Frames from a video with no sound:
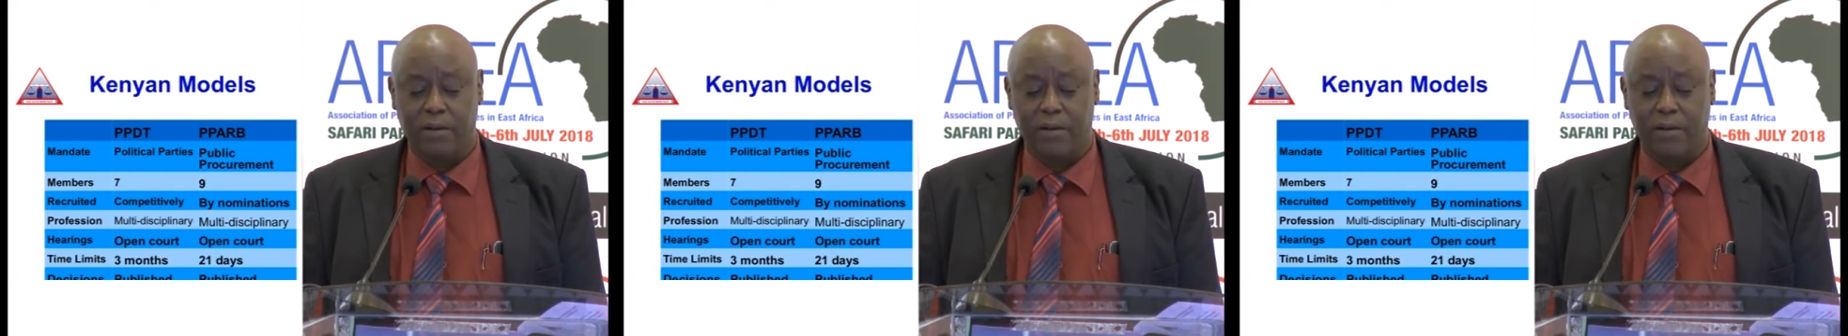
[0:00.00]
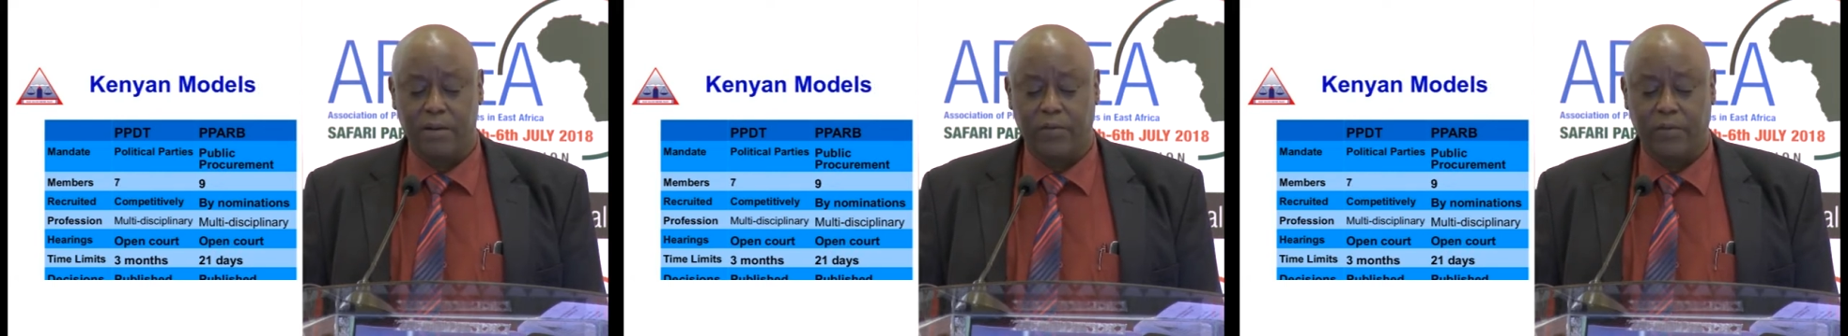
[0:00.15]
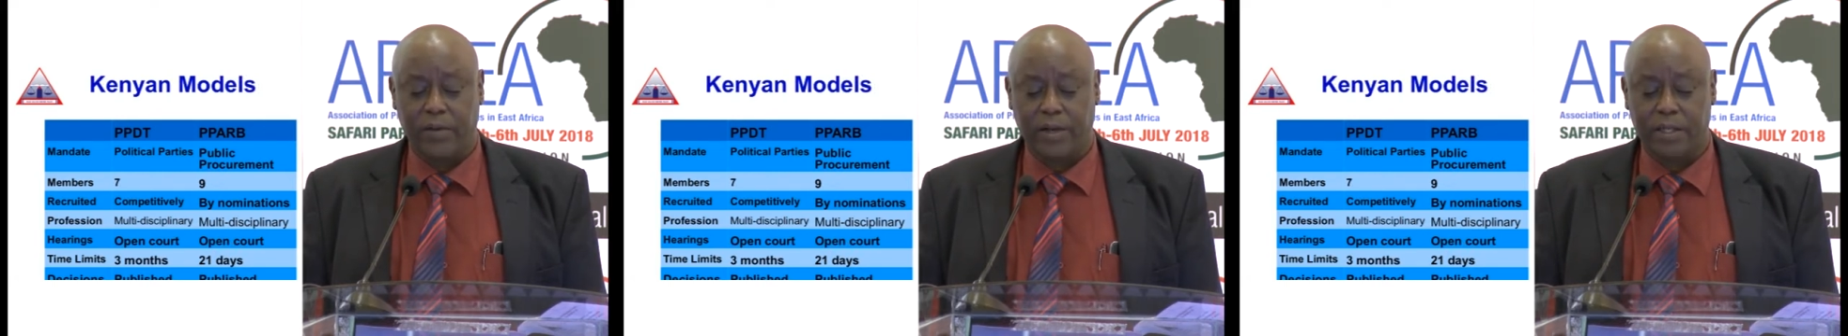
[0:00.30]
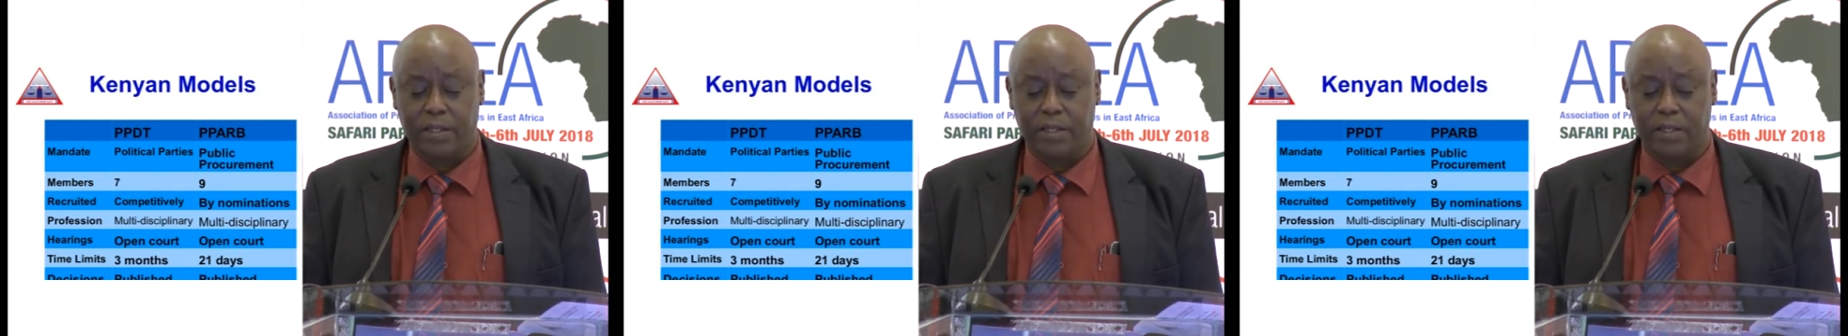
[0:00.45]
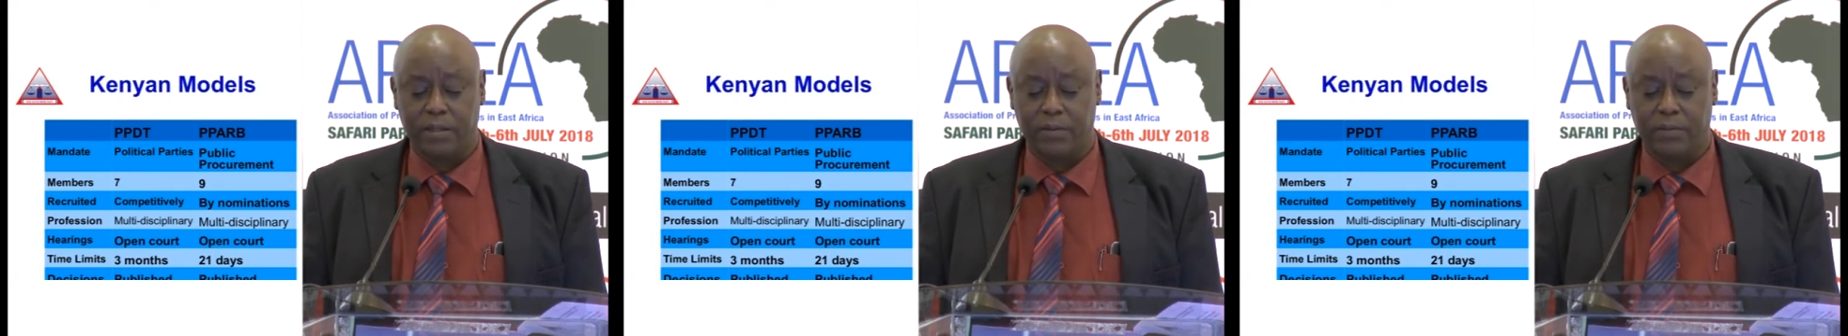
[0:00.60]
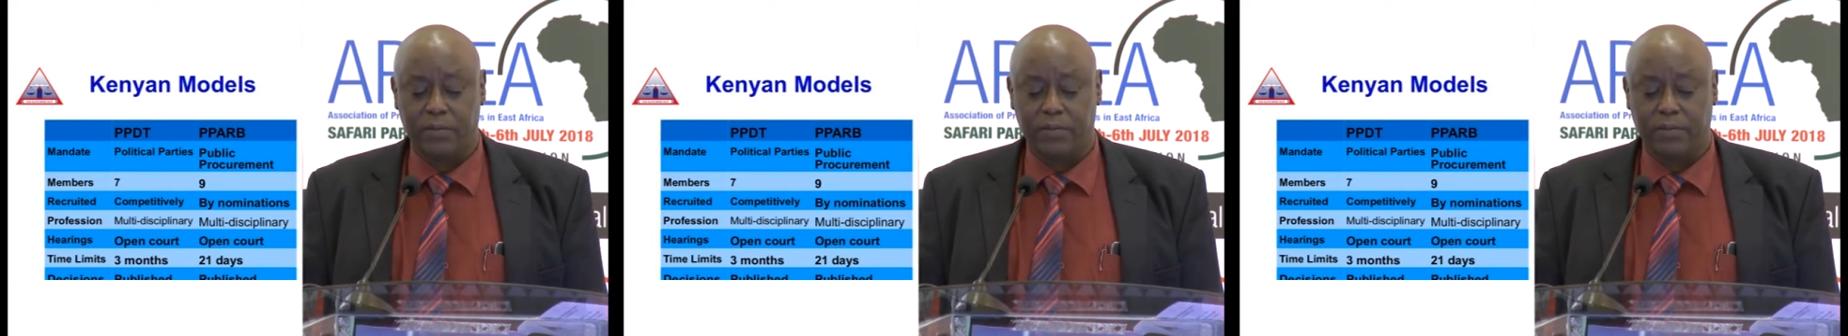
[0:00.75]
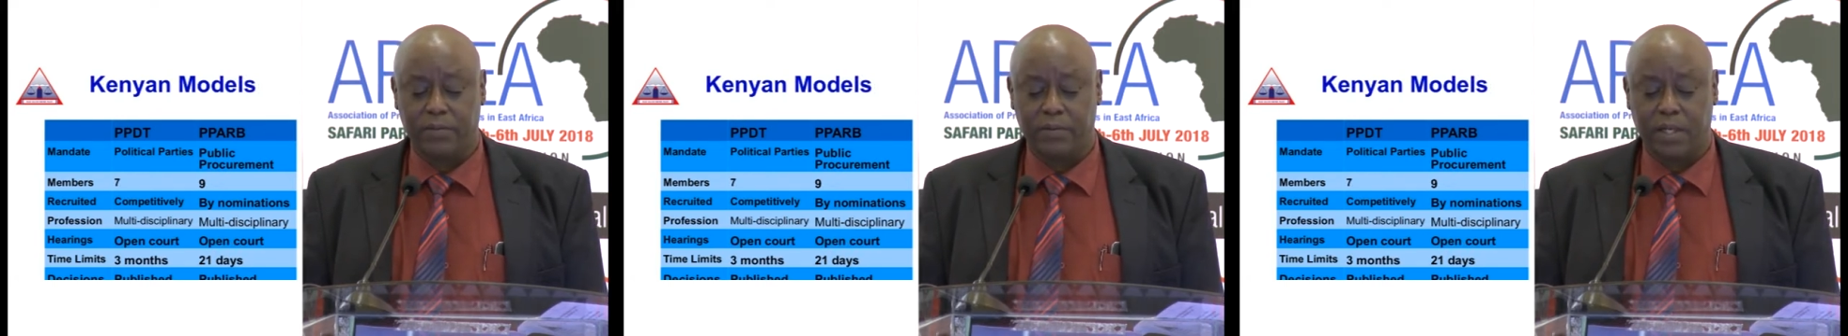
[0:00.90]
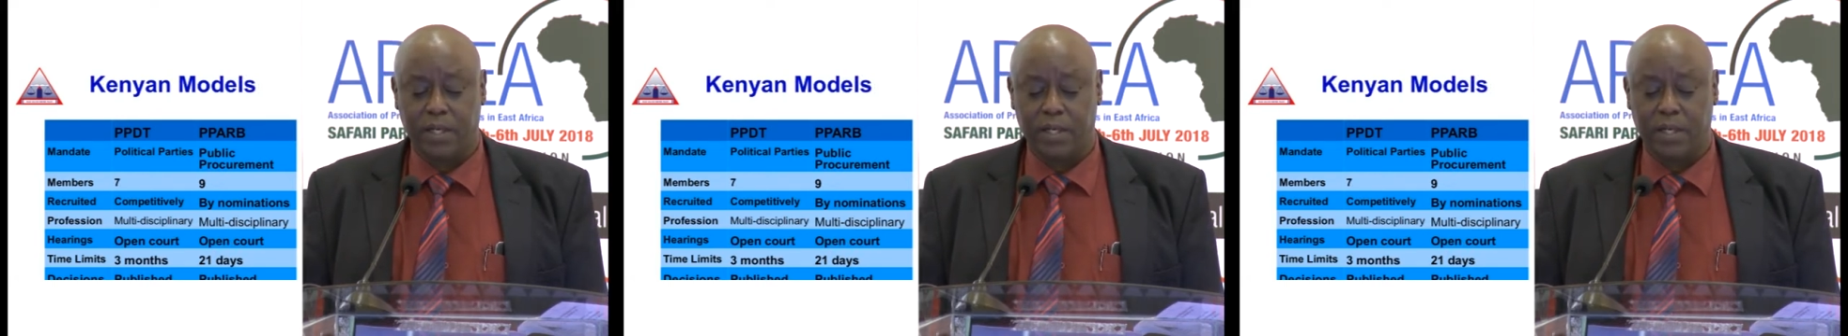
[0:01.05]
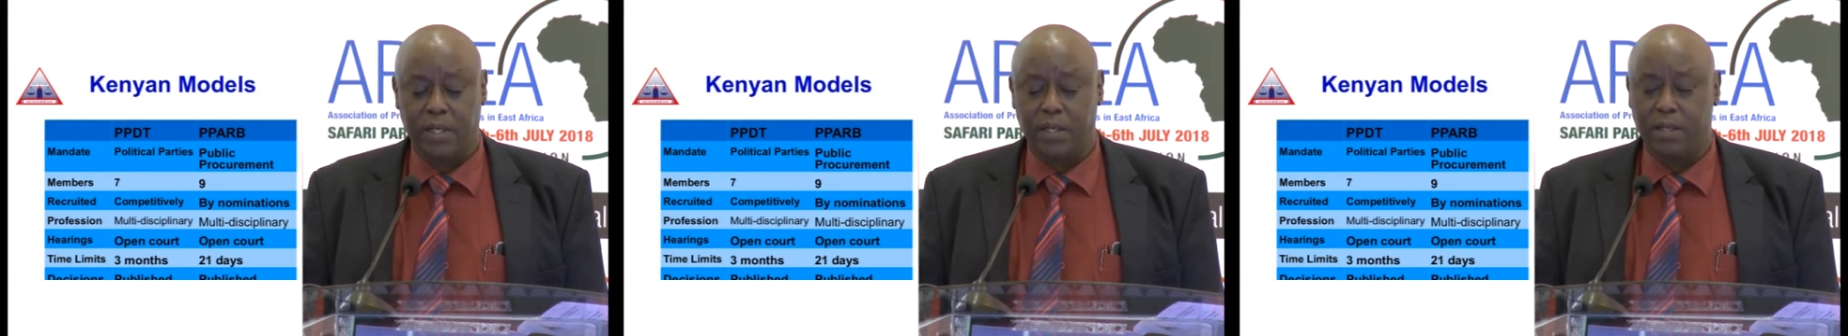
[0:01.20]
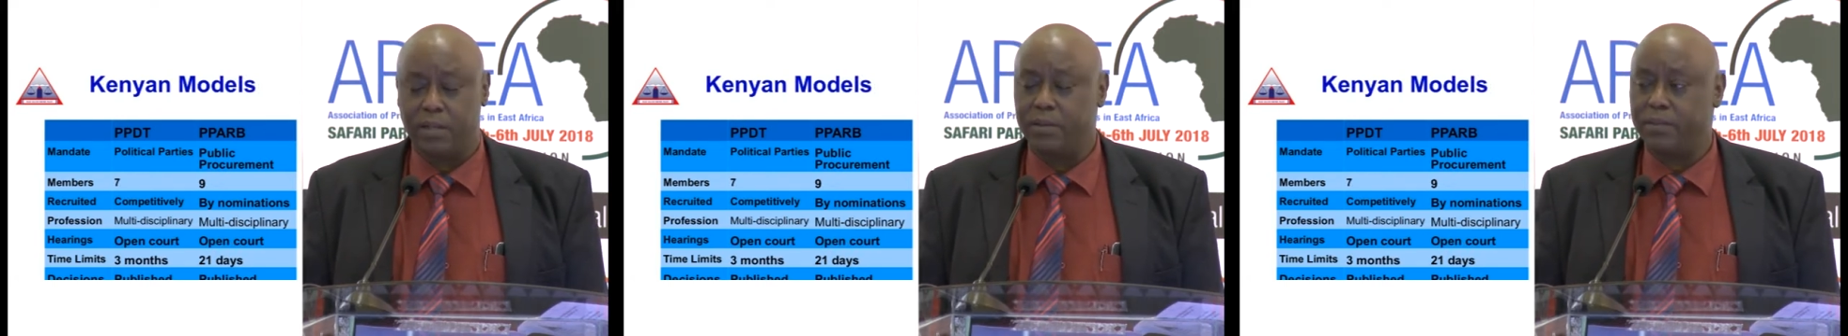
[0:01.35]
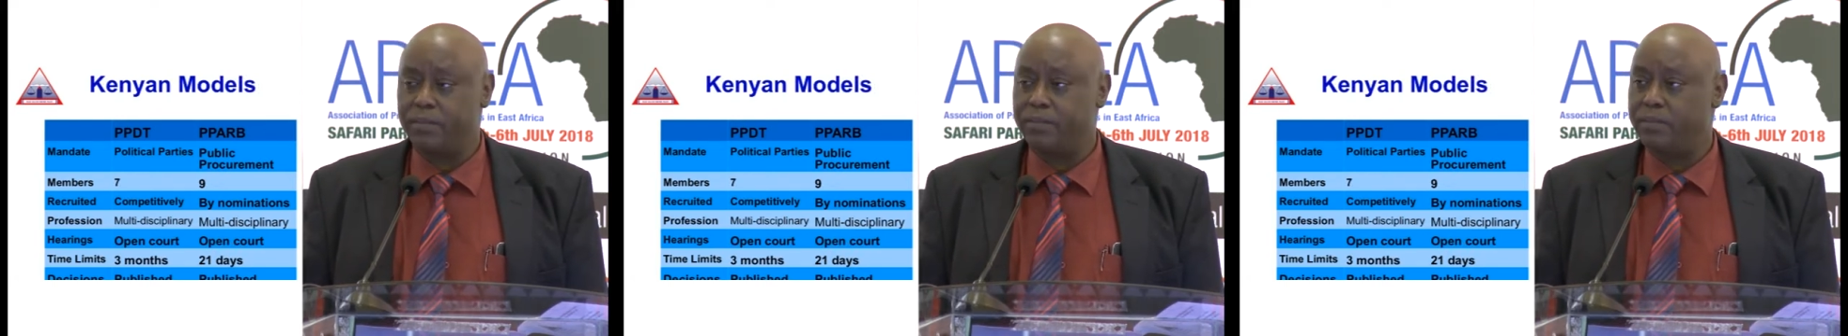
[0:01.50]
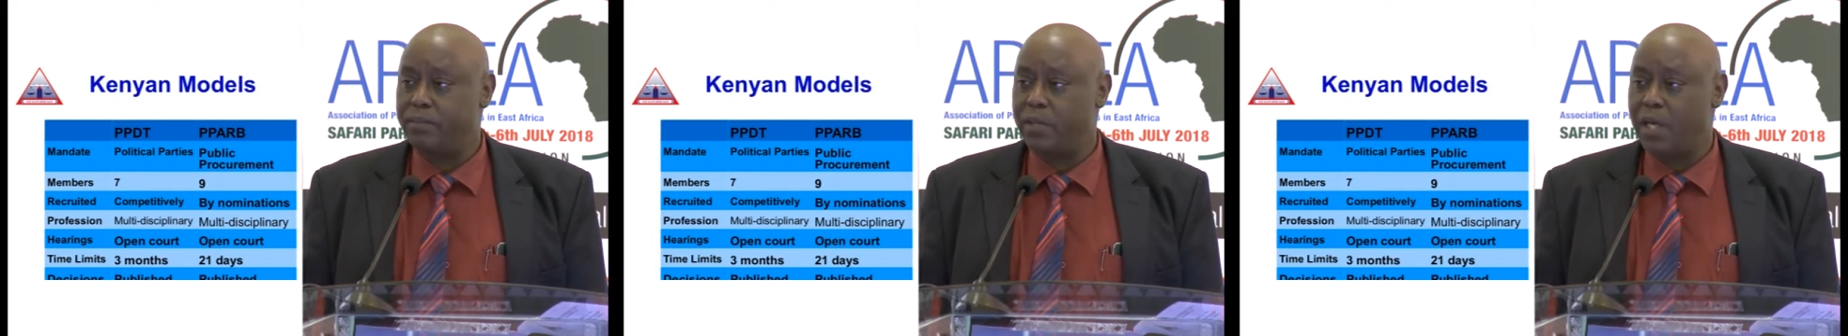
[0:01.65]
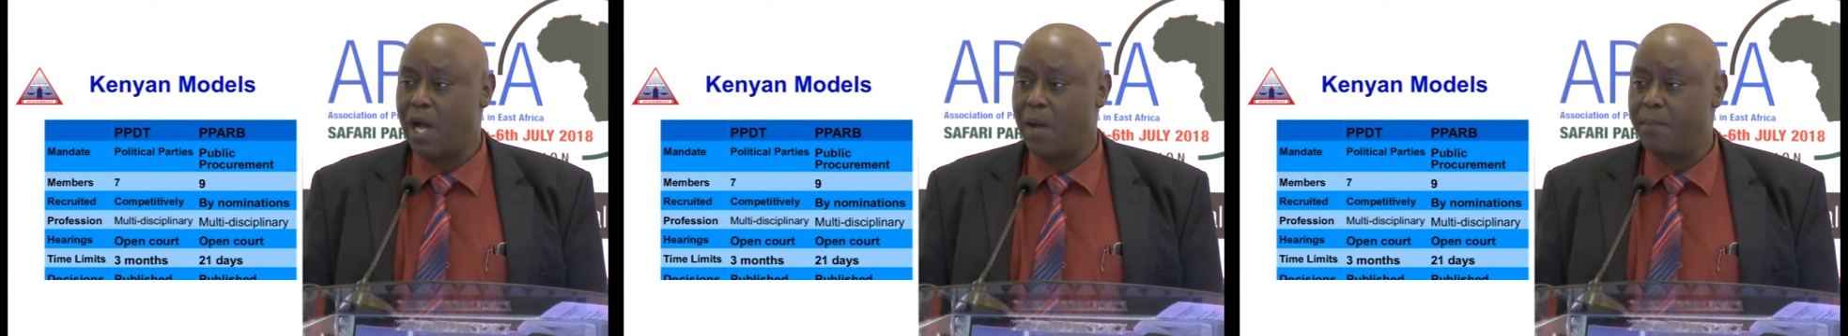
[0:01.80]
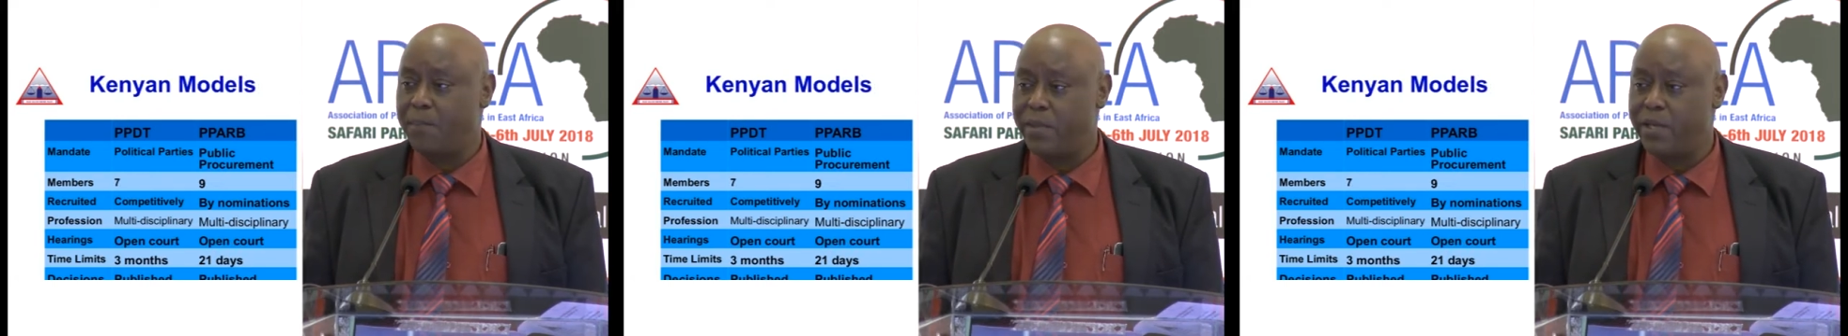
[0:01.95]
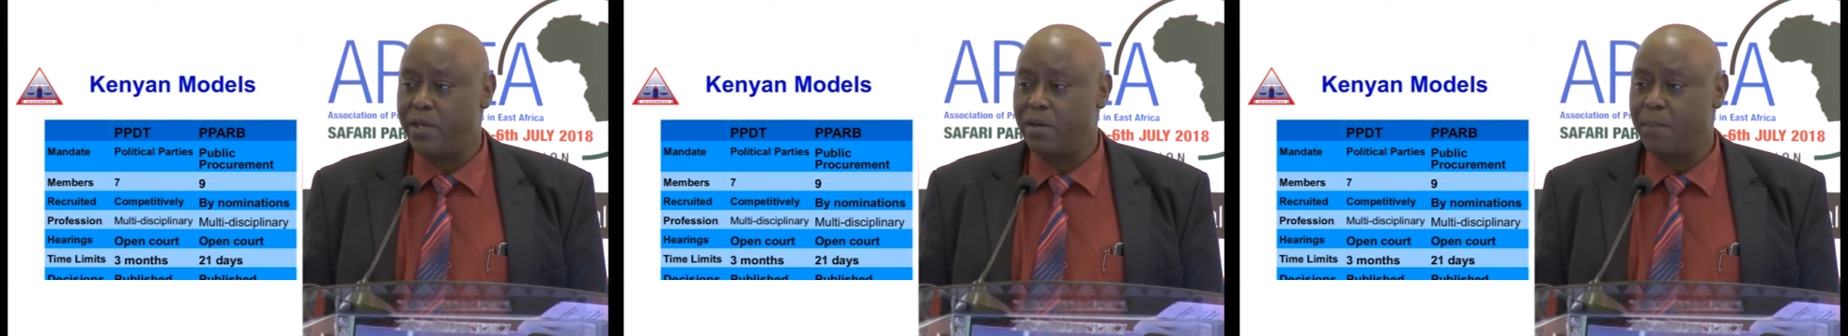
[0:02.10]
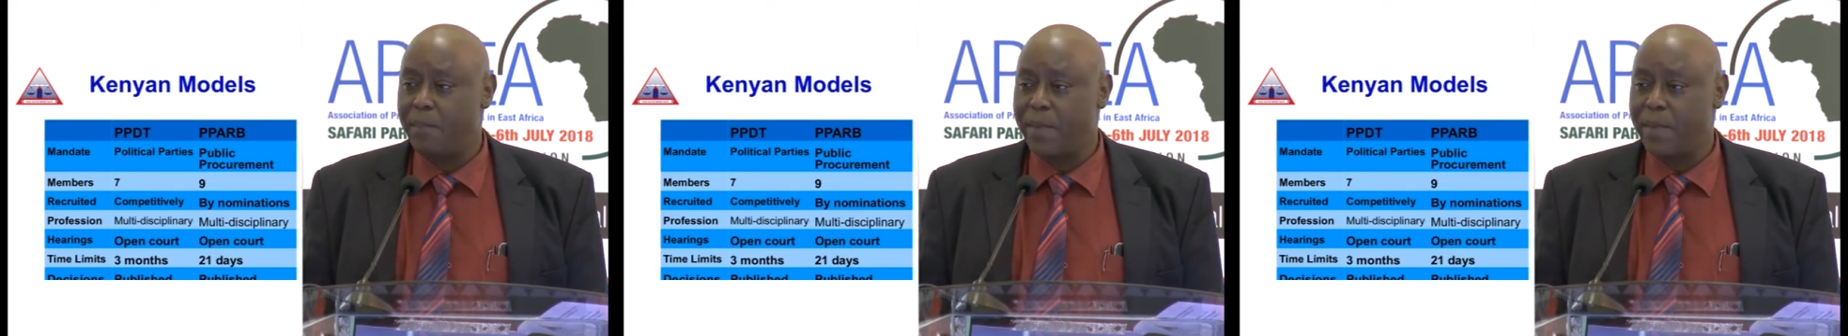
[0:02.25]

effective appeal